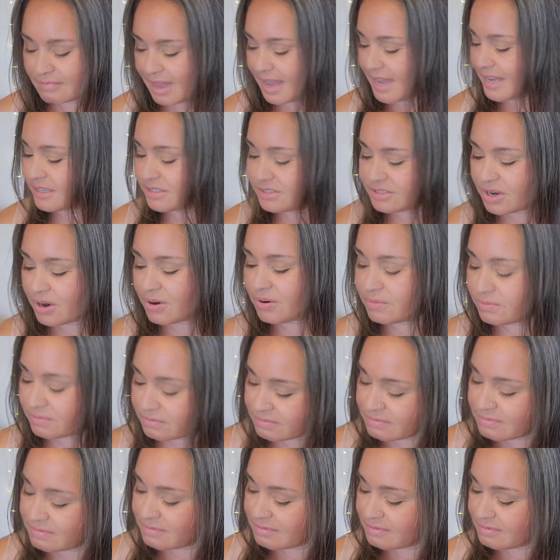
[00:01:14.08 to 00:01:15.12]
I don't,
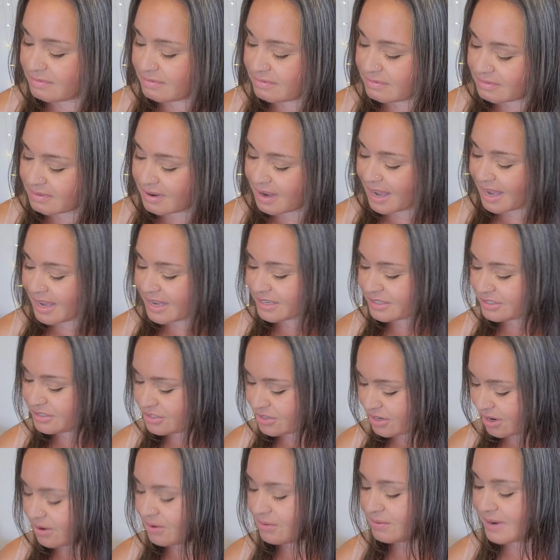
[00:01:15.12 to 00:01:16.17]
I
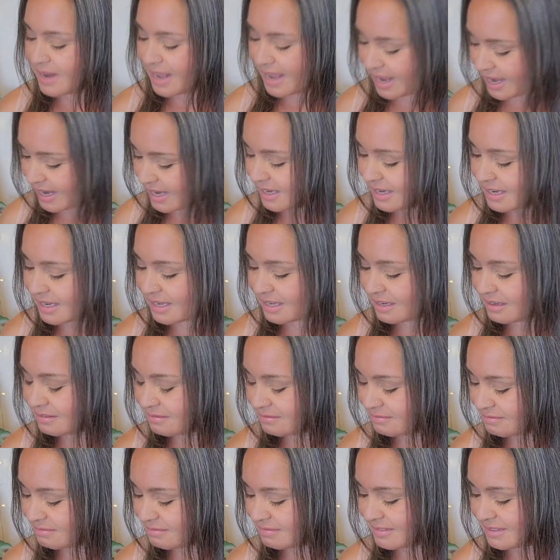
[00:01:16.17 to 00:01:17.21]
don't hate it.
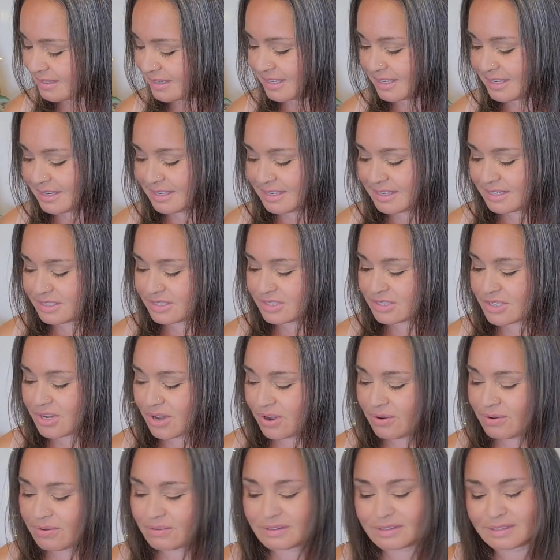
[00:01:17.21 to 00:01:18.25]

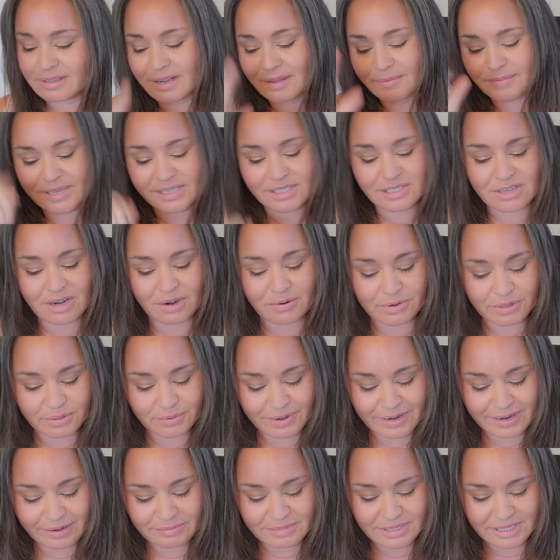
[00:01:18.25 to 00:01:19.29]
So let me start with
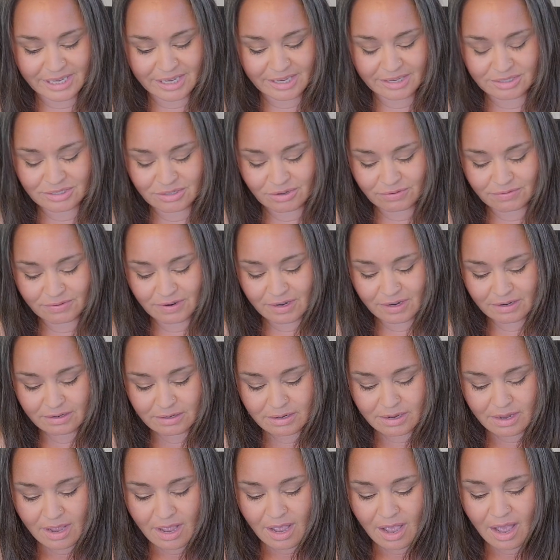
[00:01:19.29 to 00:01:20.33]
what I'm saying so far.
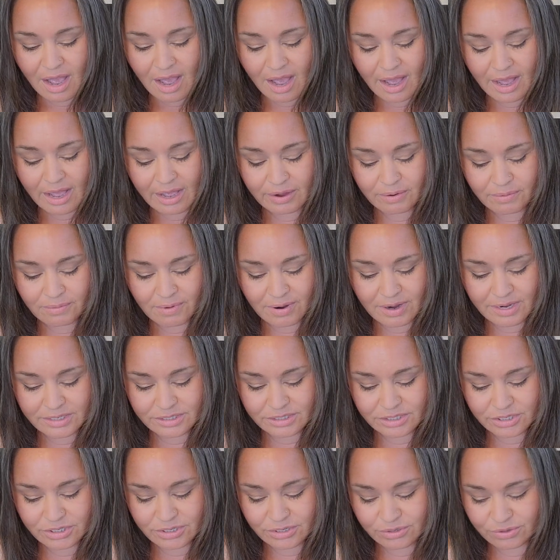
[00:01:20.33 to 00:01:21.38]
I want
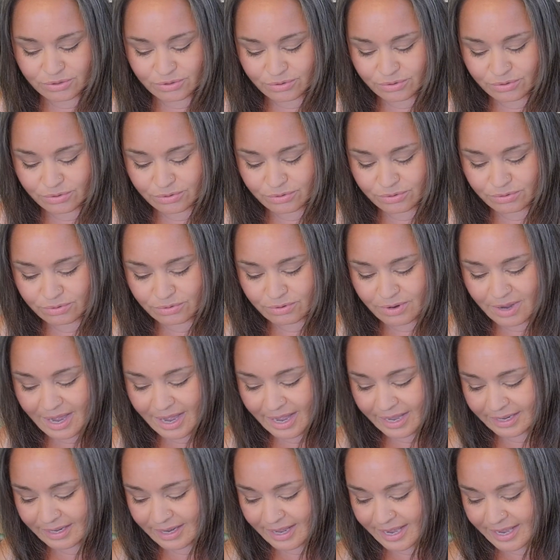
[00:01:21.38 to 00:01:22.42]
to
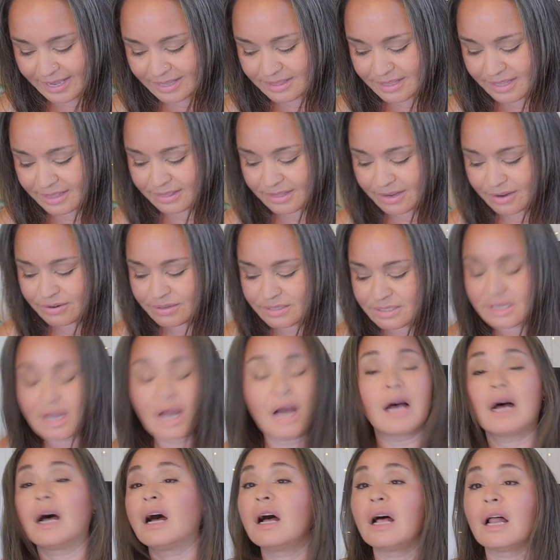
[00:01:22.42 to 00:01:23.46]
highlight that there is a
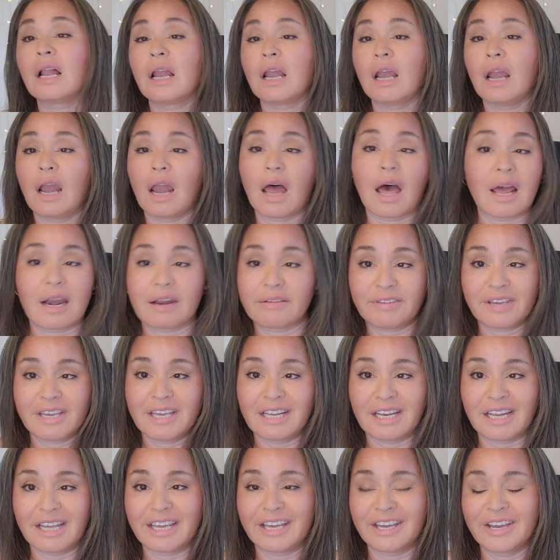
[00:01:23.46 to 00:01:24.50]
lot of
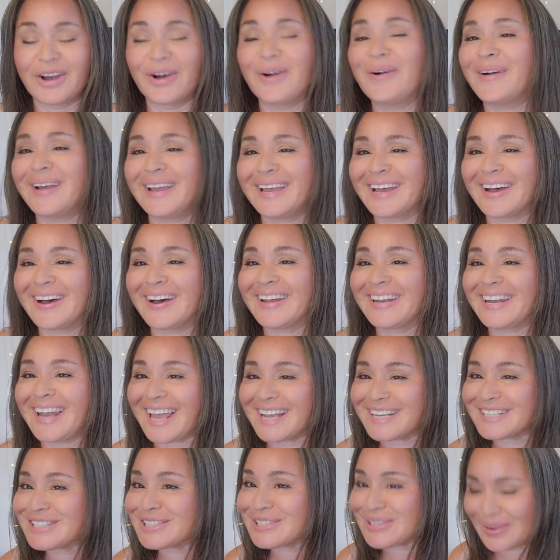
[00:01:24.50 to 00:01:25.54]
healing going on,
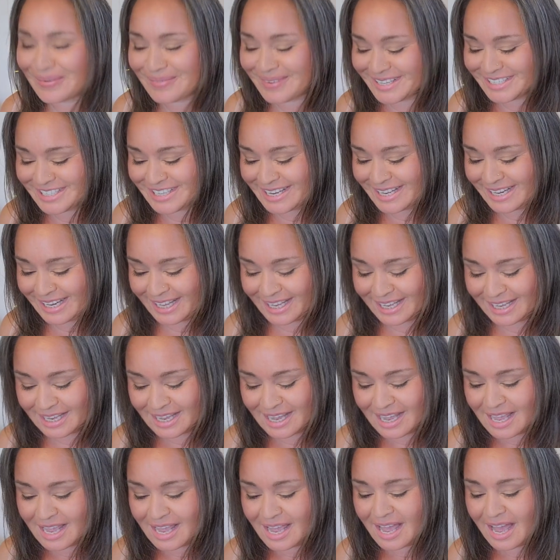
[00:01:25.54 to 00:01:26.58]
like so much healing.
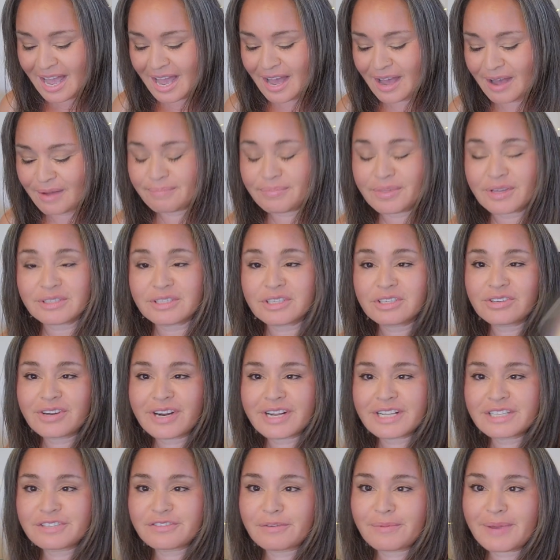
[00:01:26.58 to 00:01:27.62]
Um, there's a
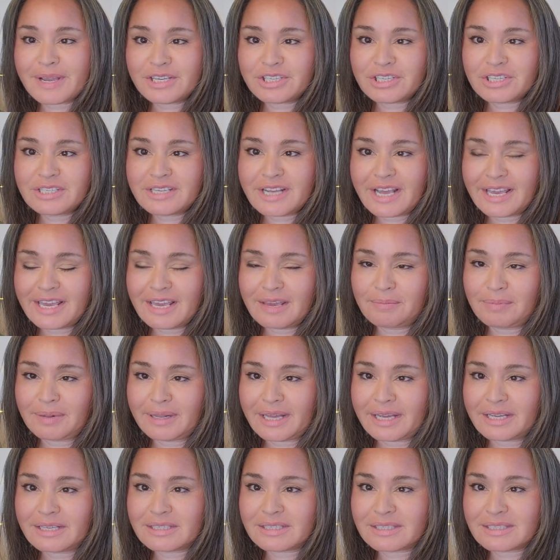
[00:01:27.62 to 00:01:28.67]
transformation taking
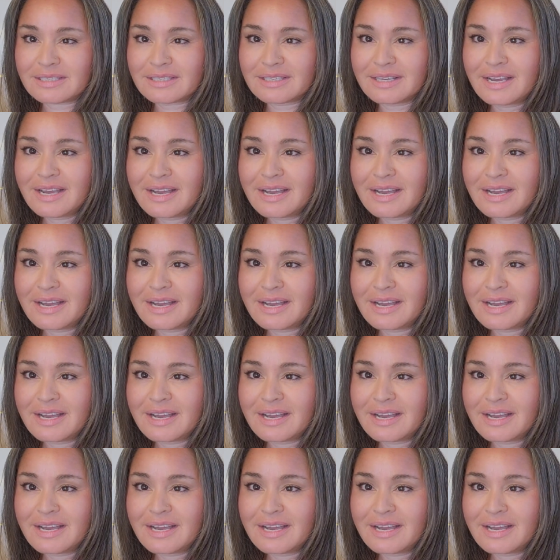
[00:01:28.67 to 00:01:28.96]
place.